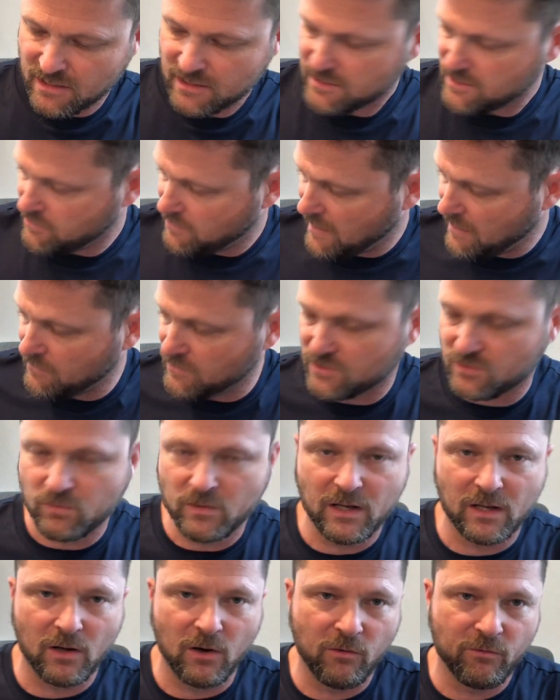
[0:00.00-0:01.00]
So I was
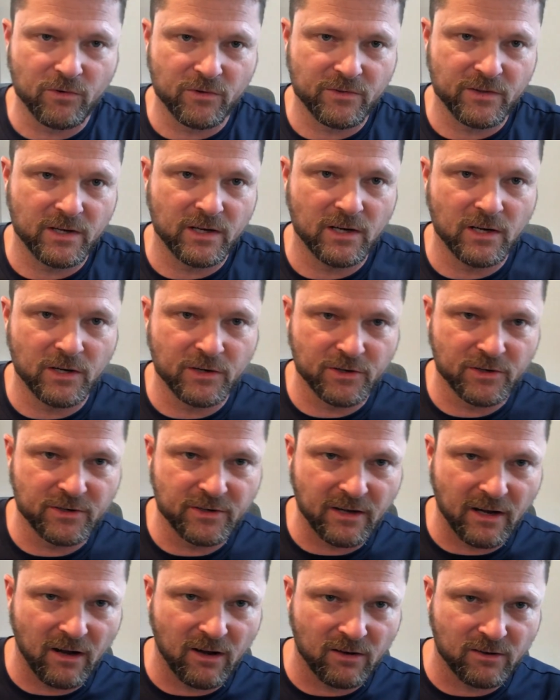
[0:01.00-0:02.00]
well over the
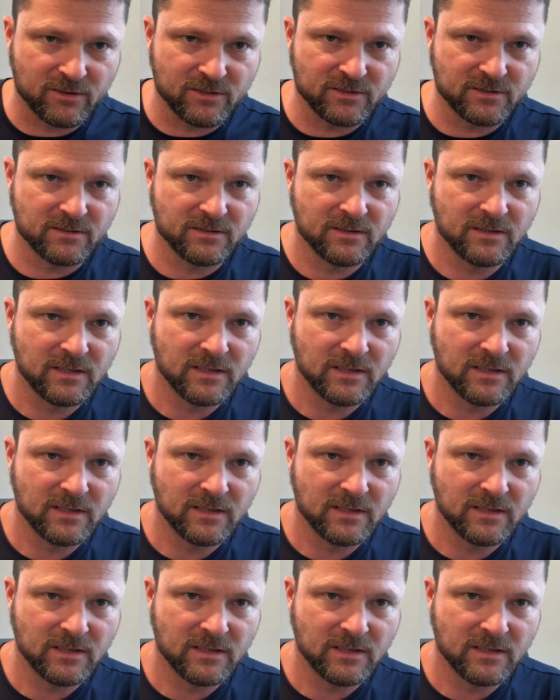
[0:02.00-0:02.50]
$100